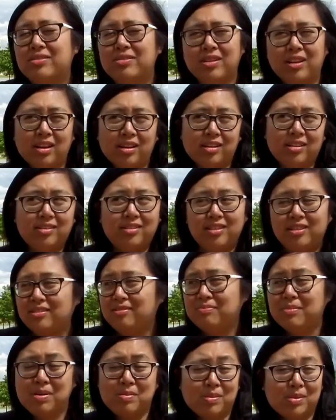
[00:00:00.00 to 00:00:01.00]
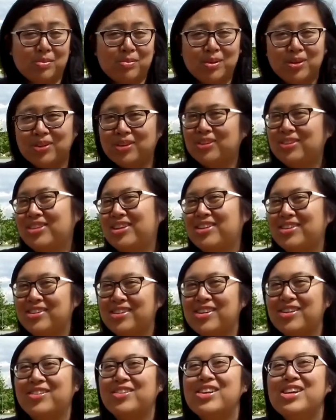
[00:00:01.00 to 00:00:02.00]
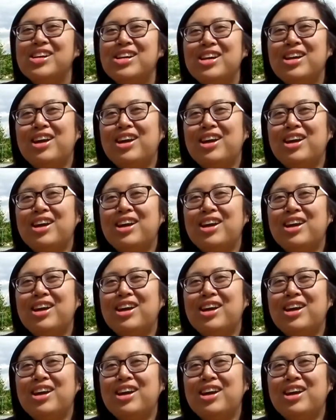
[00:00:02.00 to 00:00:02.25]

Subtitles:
if not maybe the world, I don't know.